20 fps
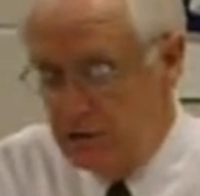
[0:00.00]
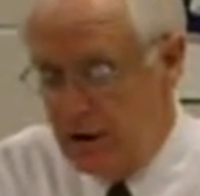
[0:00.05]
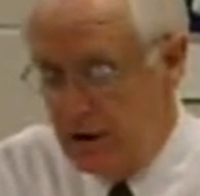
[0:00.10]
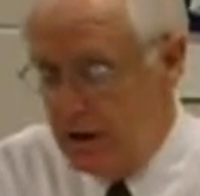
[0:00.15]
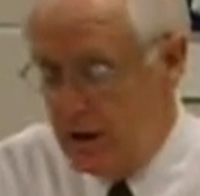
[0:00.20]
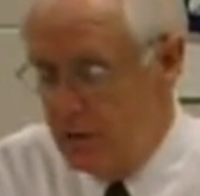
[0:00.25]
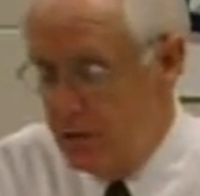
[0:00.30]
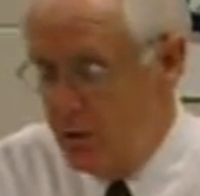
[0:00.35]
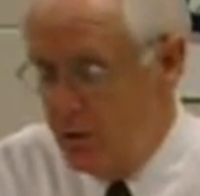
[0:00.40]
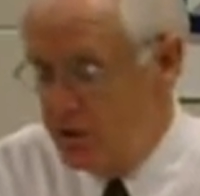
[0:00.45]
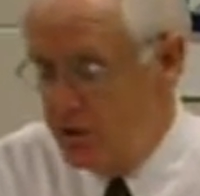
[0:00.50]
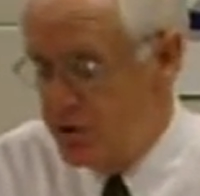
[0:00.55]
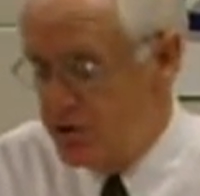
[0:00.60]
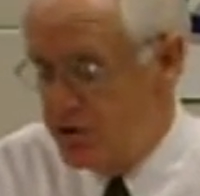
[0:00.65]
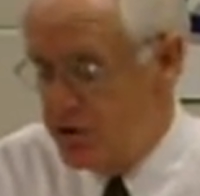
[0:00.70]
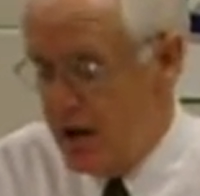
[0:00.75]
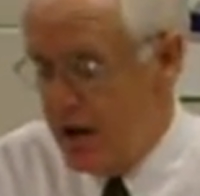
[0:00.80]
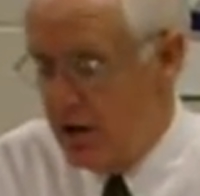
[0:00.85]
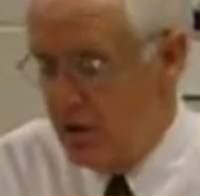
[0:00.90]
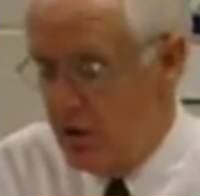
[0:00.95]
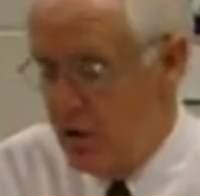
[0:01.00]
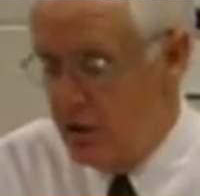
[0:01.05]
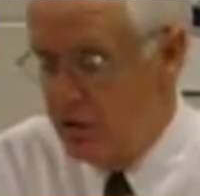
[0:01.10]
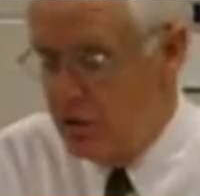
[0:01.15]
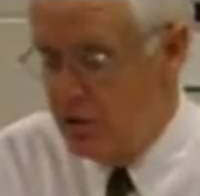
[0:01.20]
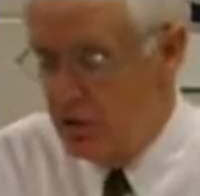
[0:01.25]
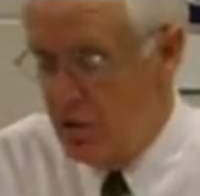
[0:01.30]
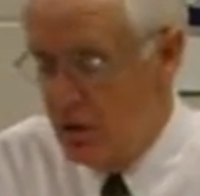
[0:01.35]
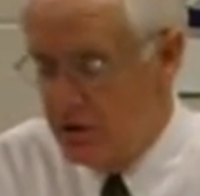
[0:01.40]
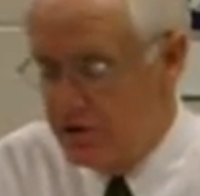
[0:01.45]
and then we were just hanging on
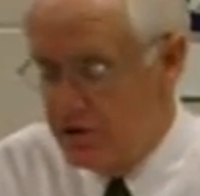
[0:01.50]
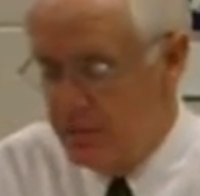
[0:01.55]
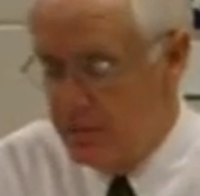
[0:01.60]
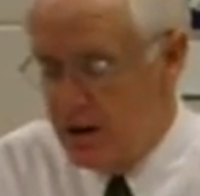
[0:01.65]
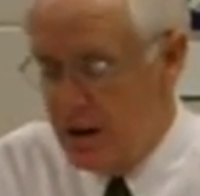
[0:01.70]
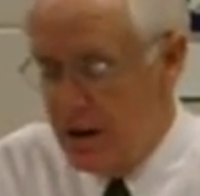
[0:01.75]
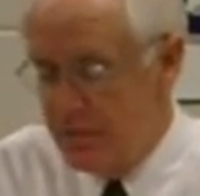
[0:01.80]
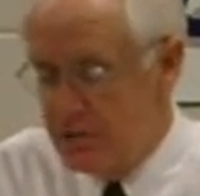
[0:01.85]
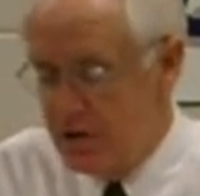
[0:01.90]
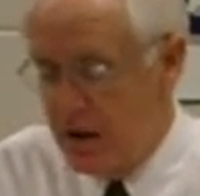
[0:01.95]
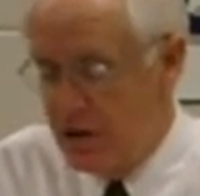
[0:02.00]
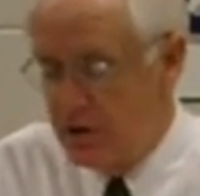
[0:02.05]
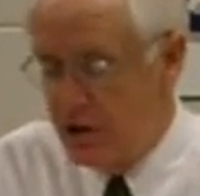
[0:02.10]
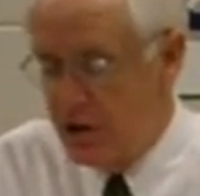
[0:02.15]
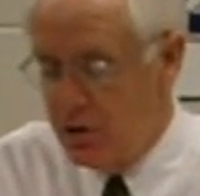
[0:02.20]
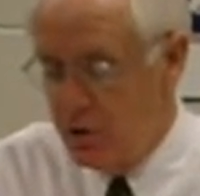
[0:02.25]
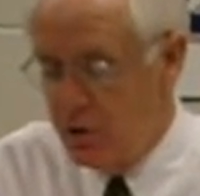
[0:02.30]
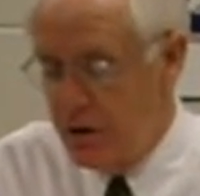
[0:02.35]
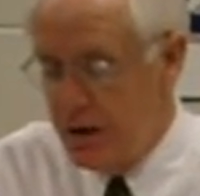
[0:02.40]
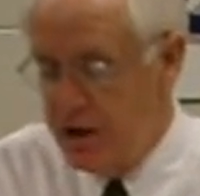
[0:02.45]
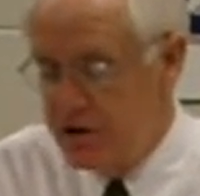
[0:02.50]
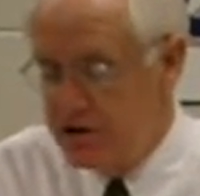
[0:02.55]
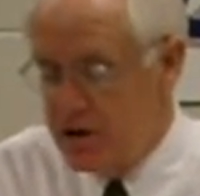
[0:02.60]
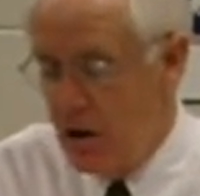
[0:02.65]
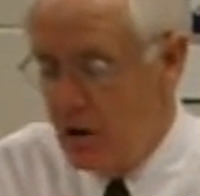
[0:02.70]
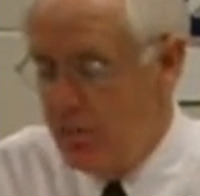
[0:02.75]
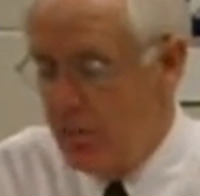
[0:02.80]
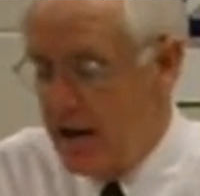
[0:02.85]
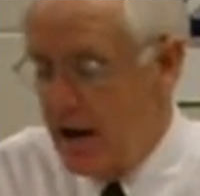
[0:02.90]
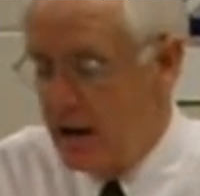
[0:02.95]
too long sometimes. And I thought UNH
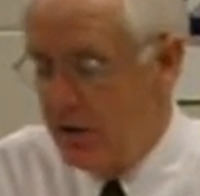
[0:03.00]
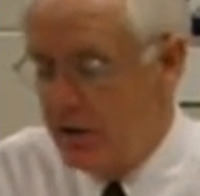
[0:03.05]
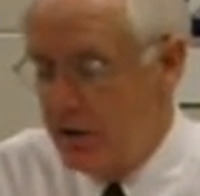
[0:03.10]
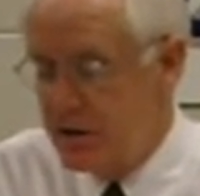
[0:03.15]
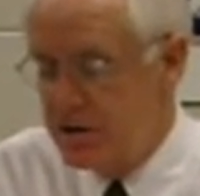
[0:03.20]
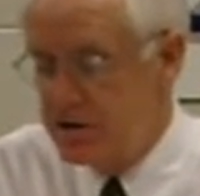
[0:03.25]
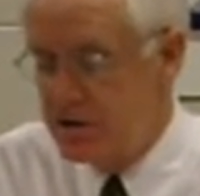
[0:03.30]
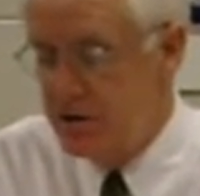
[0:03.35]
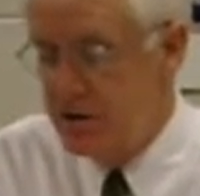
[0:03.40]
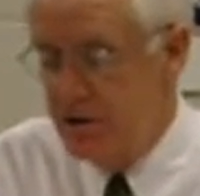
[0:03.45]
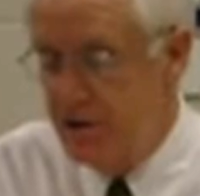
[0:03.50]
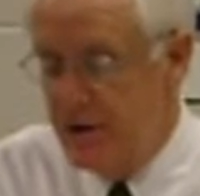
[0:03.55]
outbattled us.